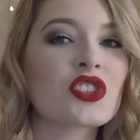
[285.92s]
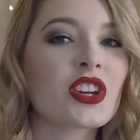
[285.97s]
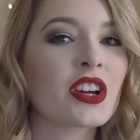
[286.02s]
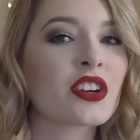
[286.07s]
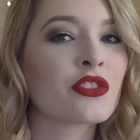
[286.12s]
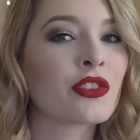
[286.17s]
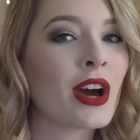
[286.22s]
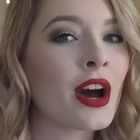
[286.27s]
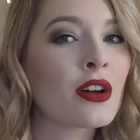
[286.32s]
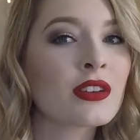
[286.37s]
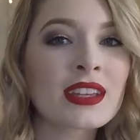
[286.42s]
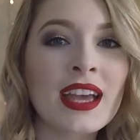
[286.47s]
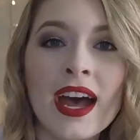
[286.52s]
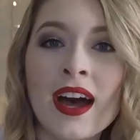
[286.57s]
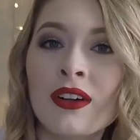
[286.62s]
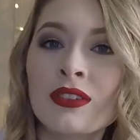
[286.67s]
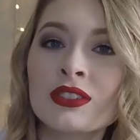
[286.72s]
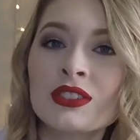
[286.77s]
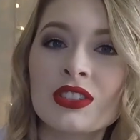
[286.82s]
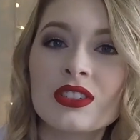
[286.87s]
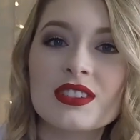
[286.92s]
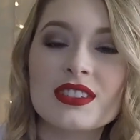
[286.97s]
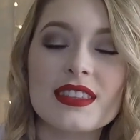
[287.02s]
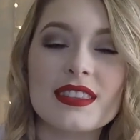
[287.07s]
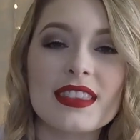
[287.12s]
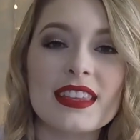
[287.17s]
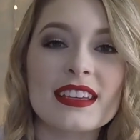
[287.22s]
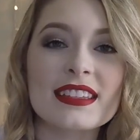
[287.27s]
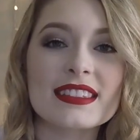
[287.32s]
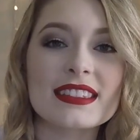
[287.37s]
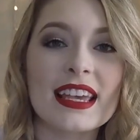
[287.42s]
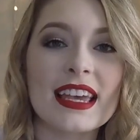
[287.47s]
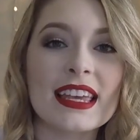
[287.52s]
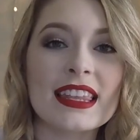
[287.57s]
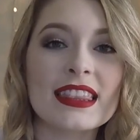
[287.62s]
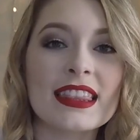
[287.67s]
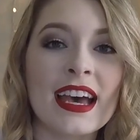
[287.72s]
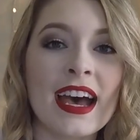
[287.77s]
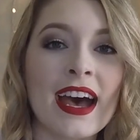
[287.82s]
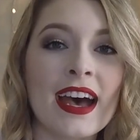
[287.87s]
check crowd calendars and things
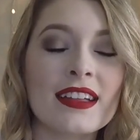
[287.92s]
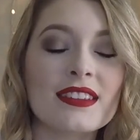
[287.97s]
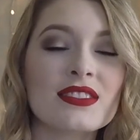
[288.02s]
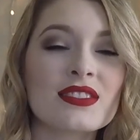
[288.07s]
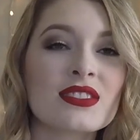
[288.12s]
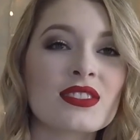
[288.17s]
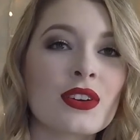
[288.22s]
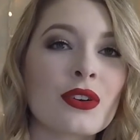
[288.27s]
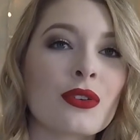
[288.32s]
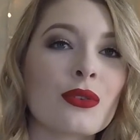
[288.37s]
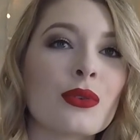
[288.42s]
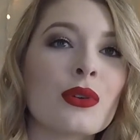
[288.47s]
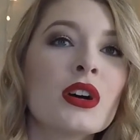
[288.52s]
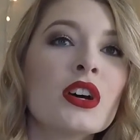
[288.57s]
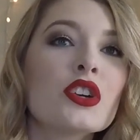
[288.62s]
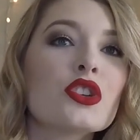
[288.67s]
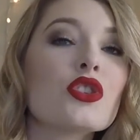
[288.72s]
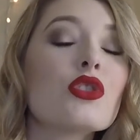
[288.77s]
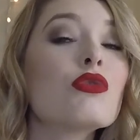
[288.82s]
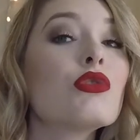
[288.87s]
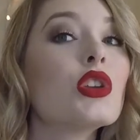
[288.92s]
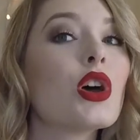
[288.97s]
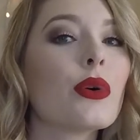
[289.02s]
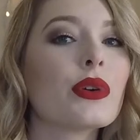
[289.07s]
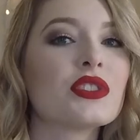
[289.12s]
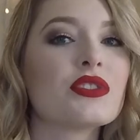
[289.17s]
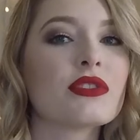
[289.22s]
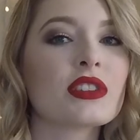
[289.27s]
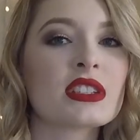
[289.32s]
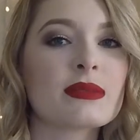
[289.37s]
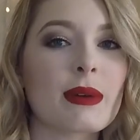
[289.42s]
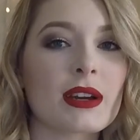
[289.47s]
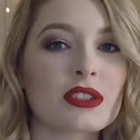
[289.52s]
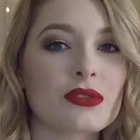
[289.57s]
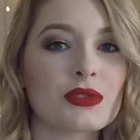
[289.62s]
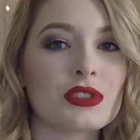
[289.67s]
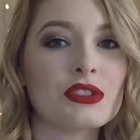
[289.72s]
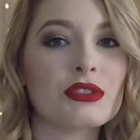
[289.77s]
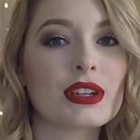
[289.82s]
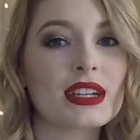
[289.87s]
like that, so you know what to expect
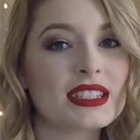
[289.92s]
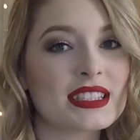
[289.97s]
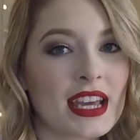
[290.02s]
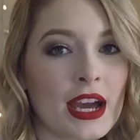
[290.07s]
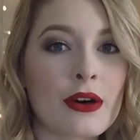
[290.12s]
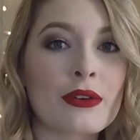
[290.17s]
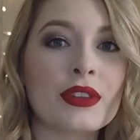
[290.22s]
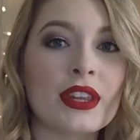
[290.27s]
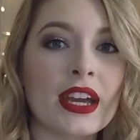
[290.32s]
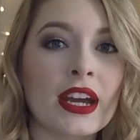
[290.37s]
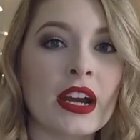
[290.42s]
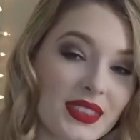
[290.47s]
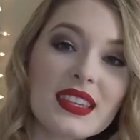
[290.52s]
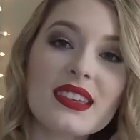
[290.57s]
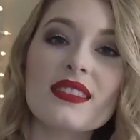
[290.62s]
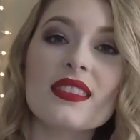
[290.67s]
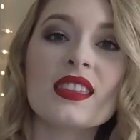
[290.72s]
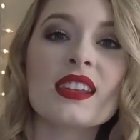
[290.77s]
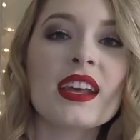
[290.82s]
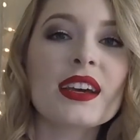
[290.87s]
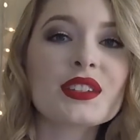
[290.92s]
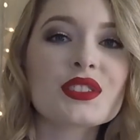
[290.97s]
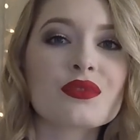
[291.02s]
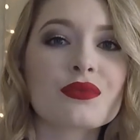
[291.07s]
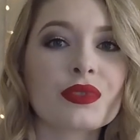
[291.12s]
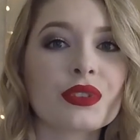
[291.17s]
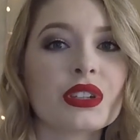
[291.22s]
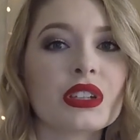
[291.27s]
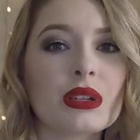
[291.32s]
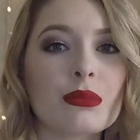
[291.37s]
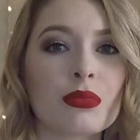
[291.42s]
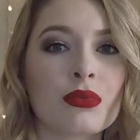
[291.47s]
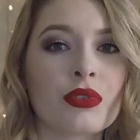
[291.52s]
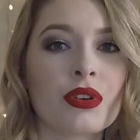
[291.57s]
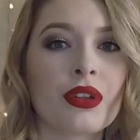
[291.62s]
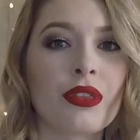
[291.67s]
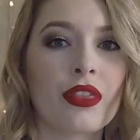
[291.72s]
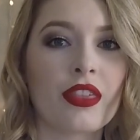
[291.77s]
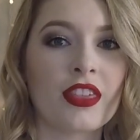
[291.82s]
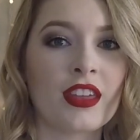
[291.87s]
when you get down there. The next really
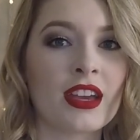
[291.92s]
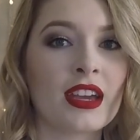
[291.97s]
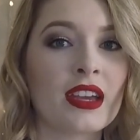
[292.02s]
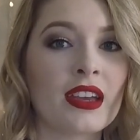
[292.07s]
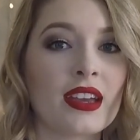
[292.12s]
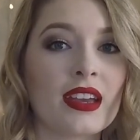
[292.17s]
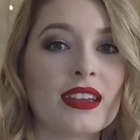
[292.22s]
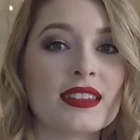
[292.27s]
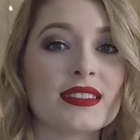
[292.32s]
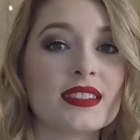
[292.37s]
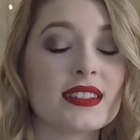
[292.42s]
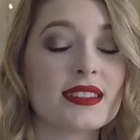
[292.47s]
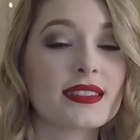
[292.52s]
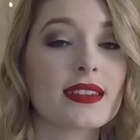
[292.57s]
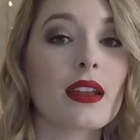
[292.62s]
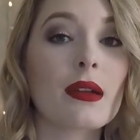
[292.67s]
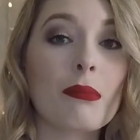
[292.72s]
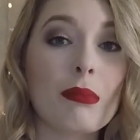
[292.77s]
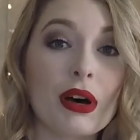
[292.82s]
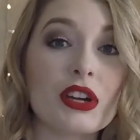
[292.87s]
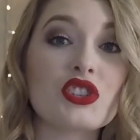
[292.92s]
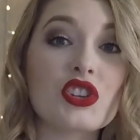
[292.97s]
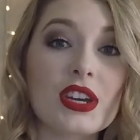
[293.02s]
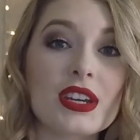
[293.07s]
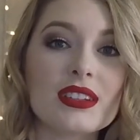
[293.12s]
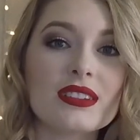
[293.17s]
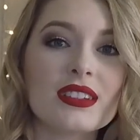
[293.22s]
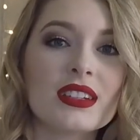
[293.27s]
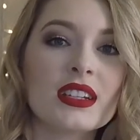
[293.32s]
important thing is to set a budget.